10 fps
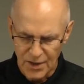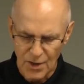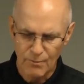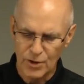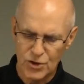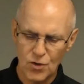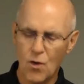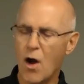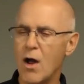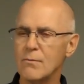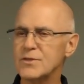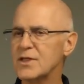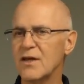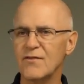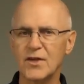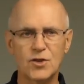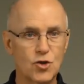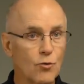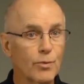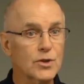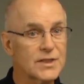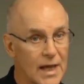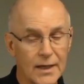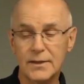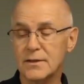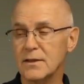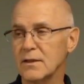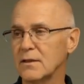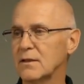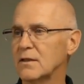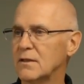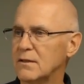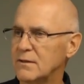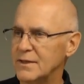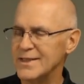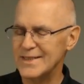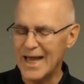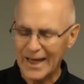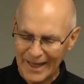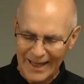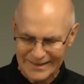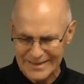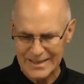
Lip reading: Number 2, almsgiving, 2%, the zakat.